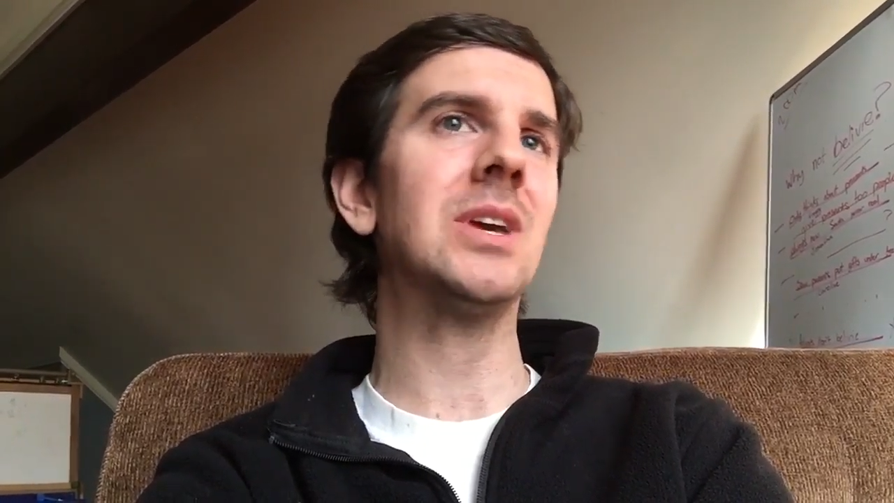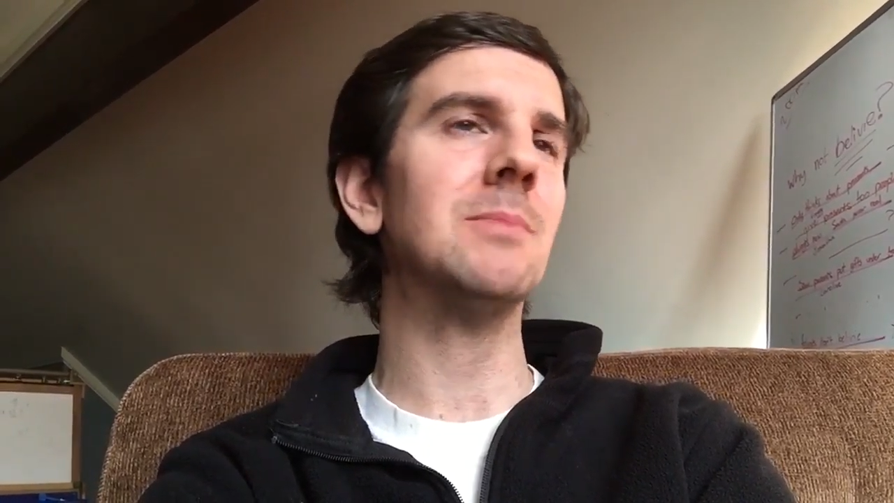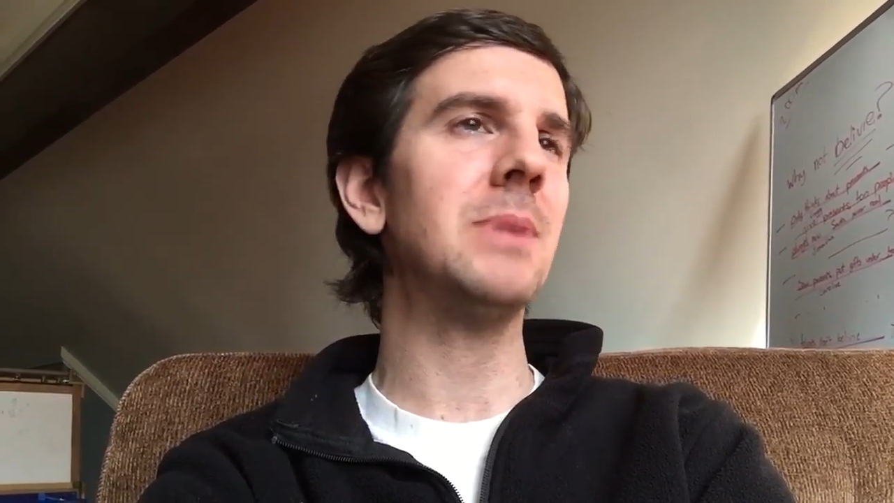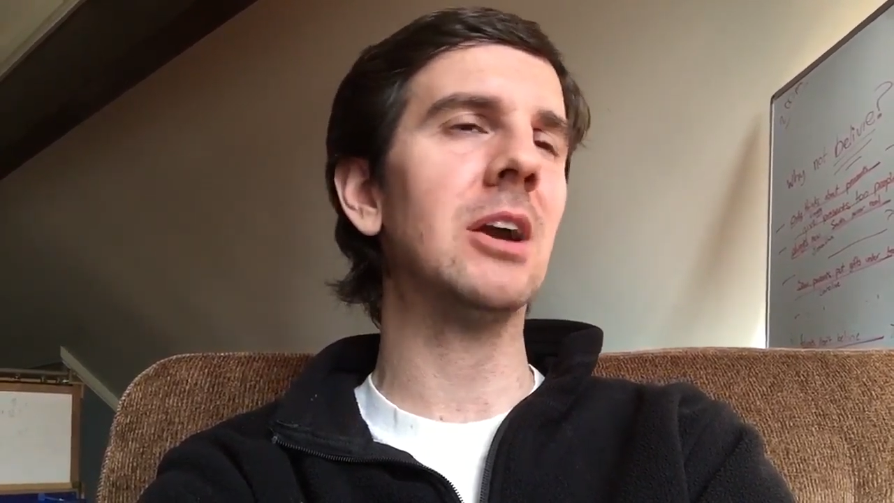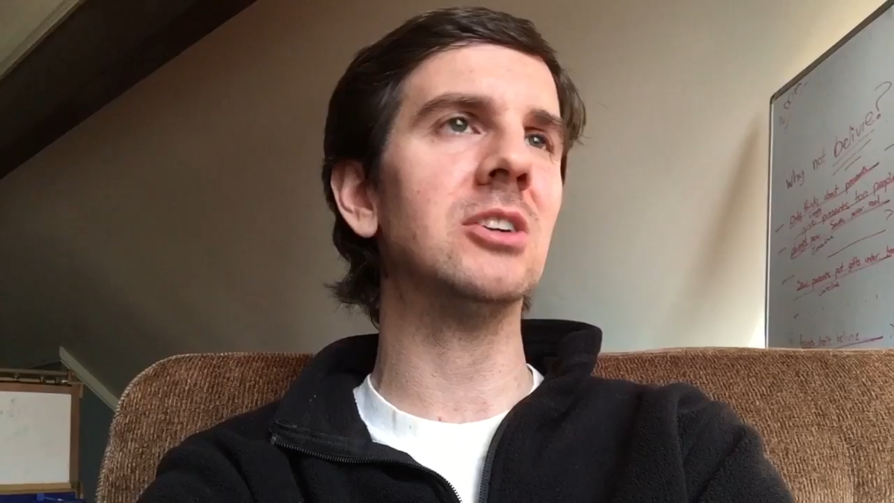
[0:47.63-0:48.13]

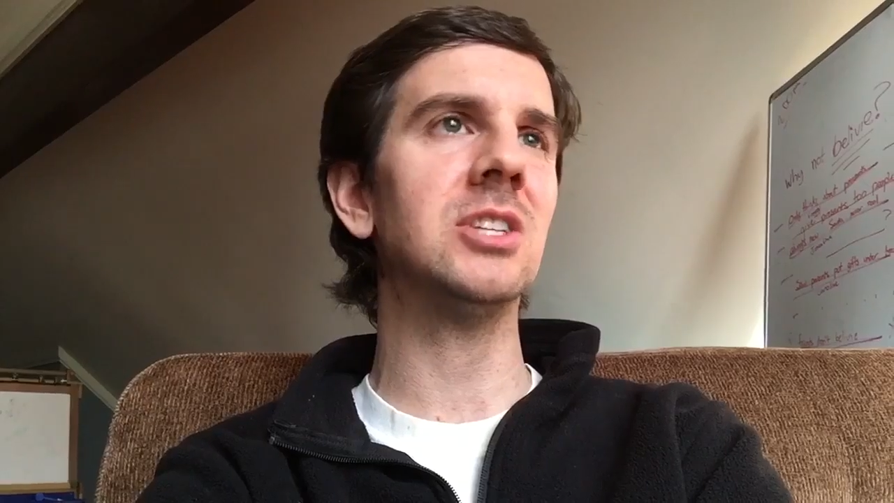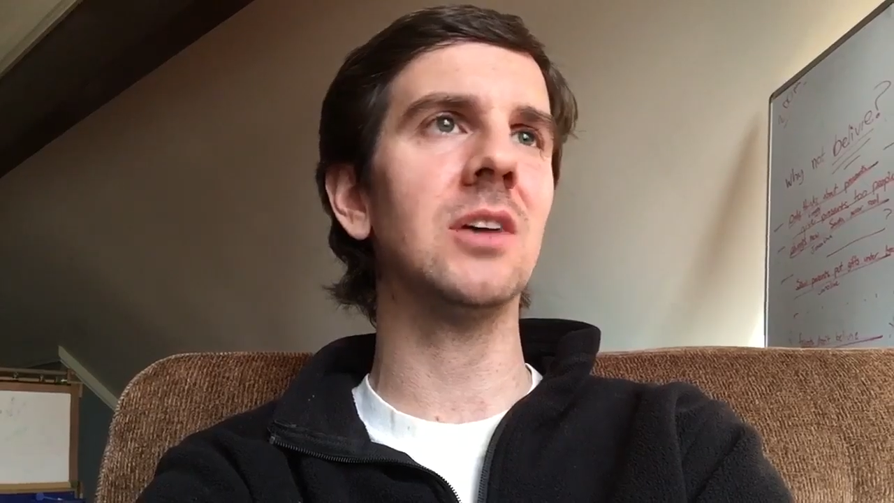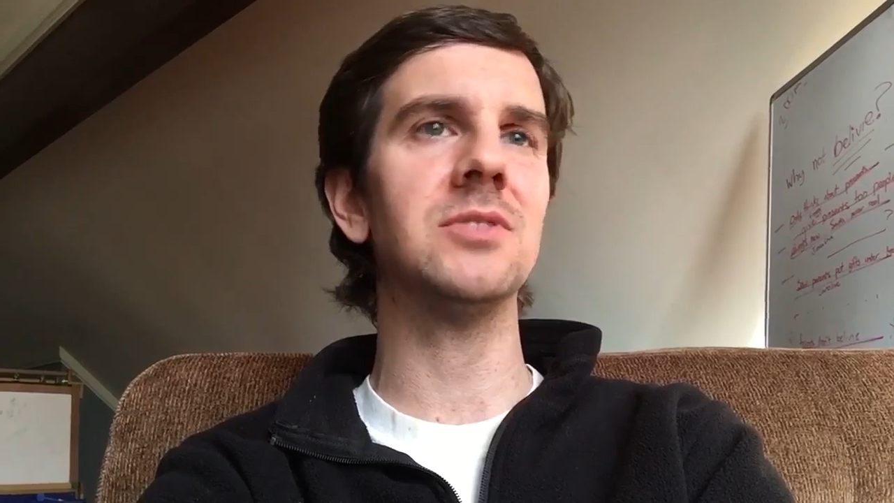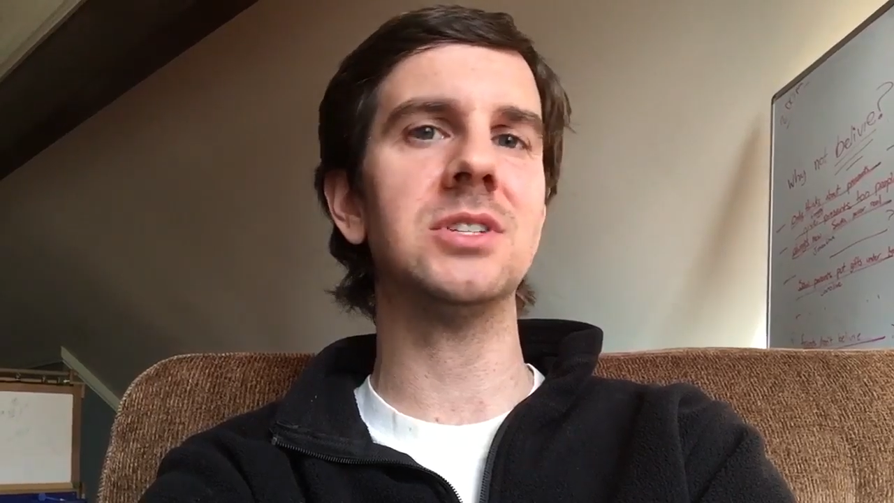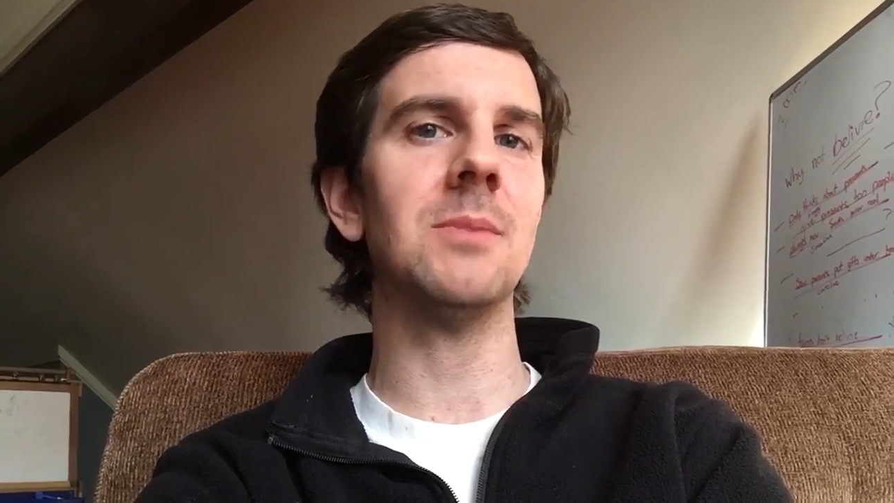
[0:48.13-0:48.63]
compare
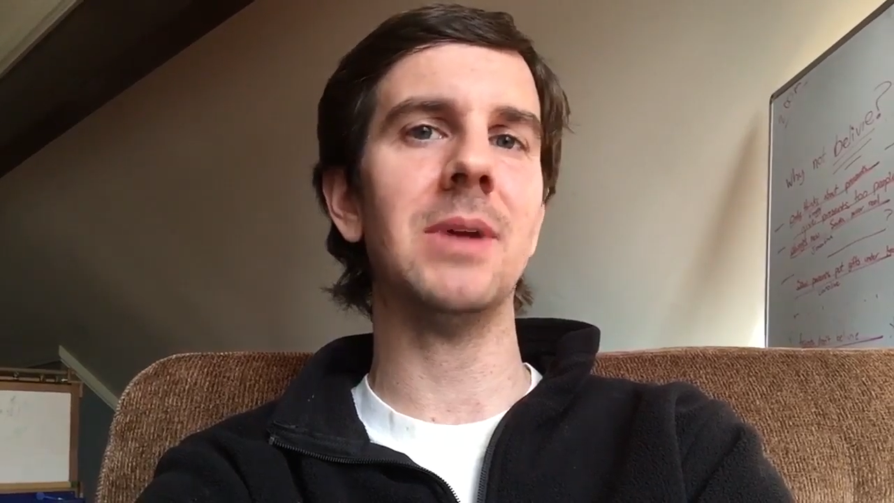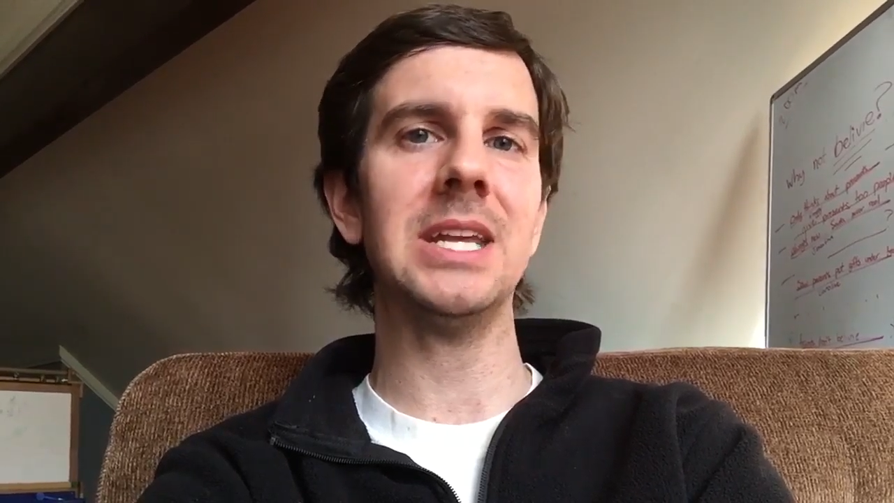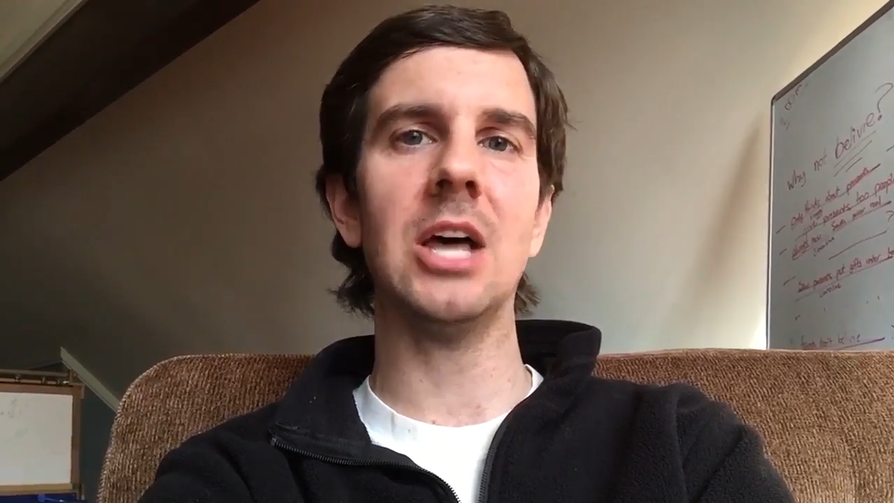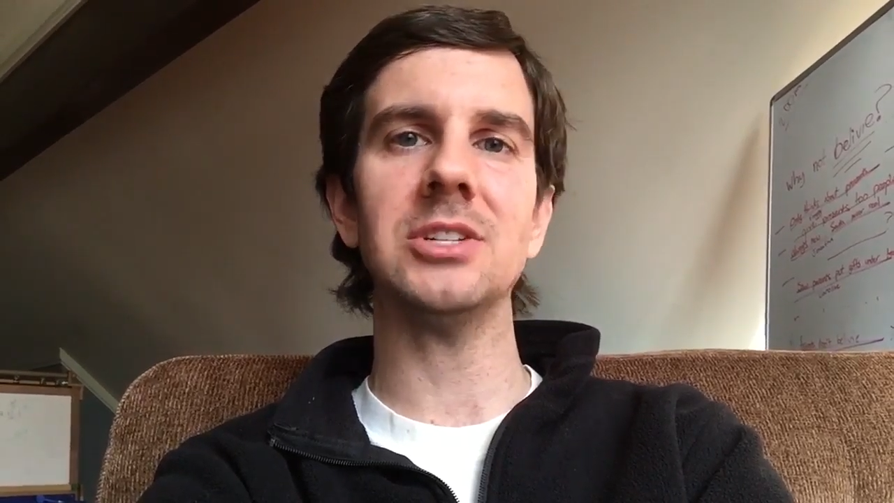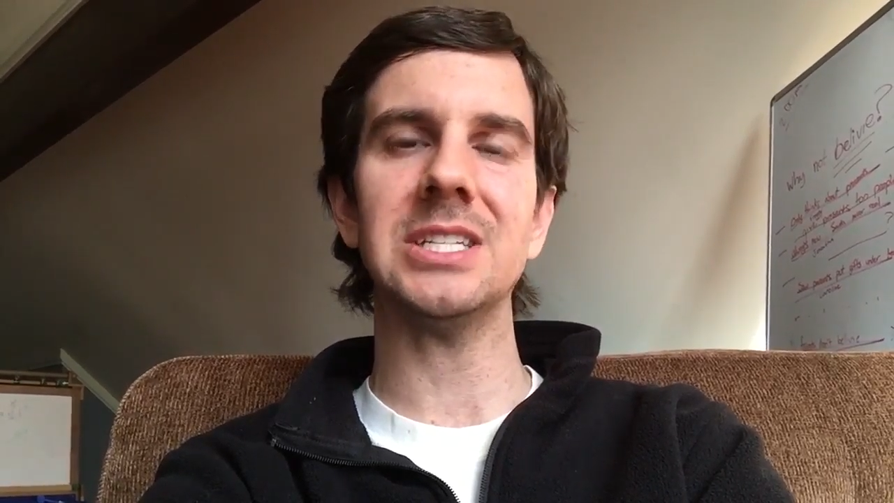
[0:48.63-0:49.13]
ourselves to
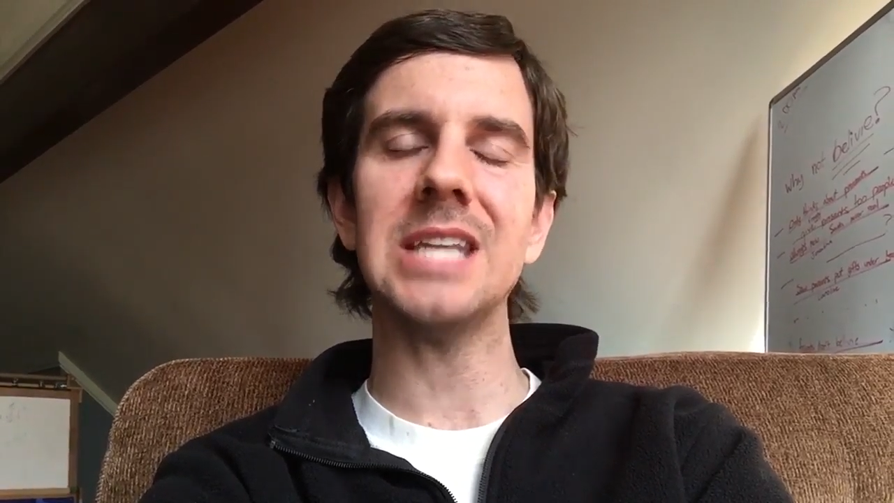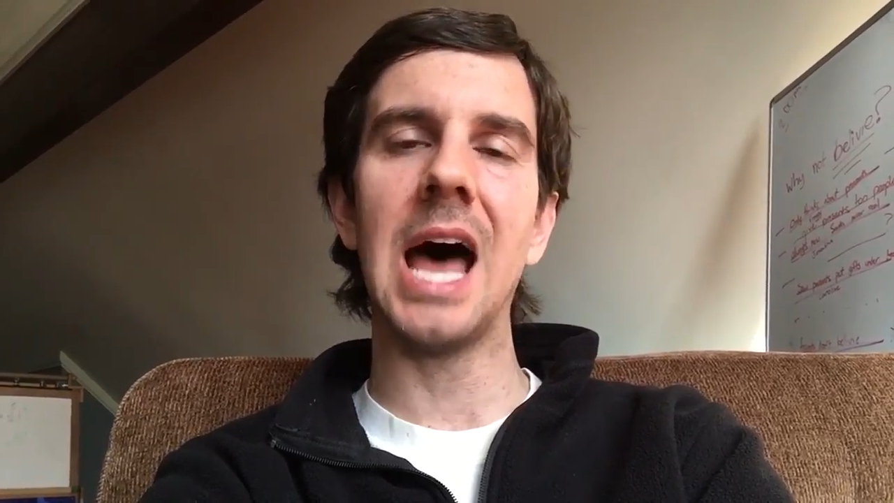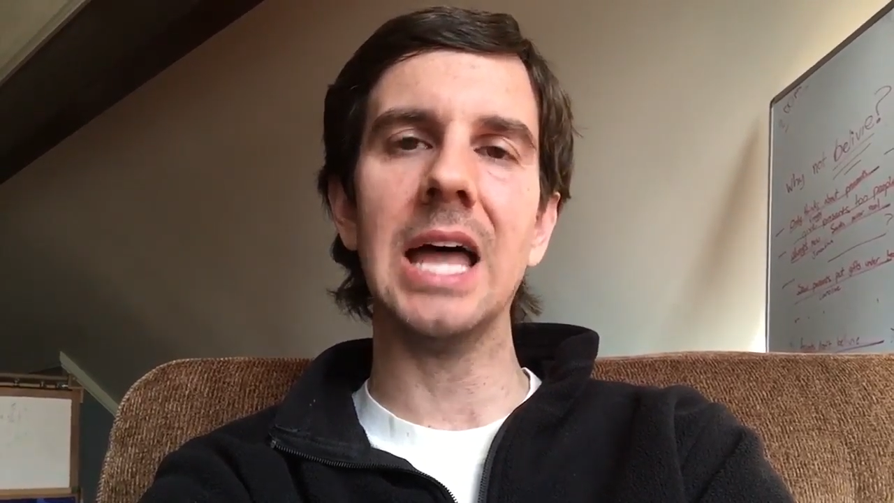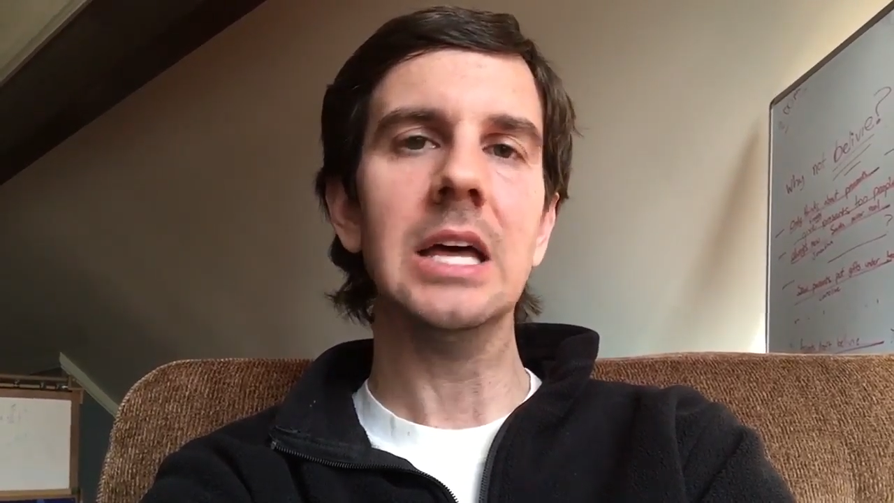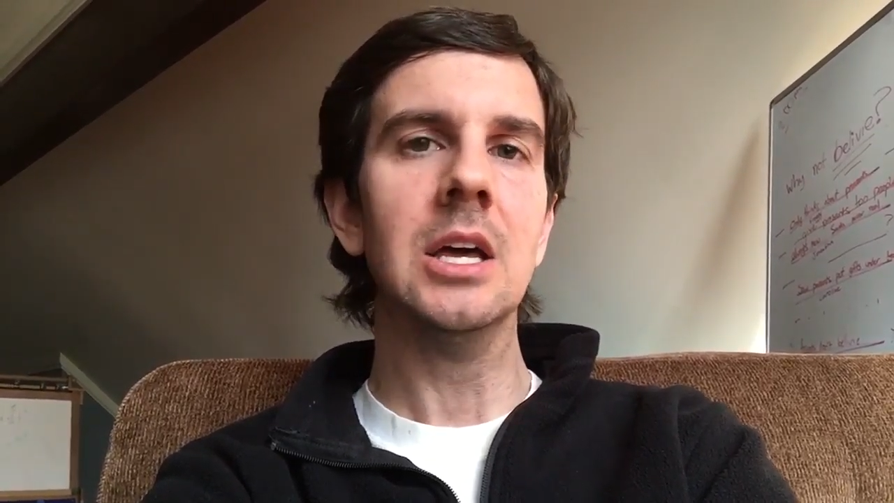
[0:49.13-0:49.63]
somebody else. It's
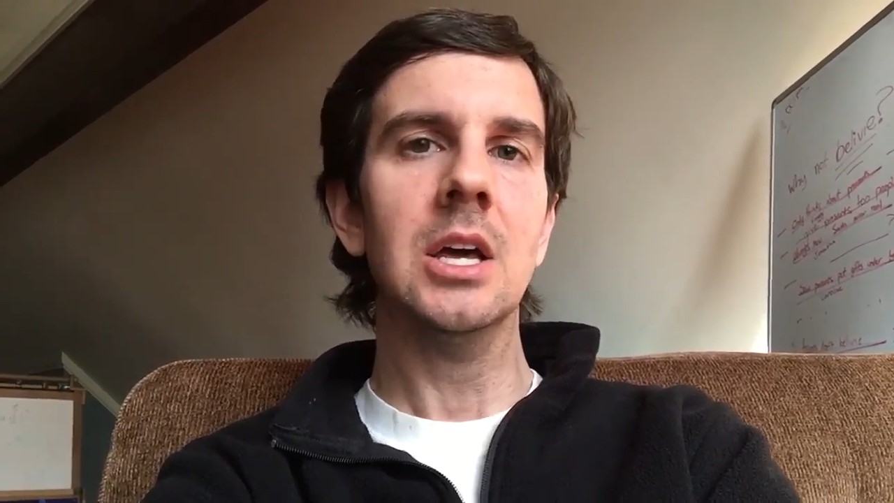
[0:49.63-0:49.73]
not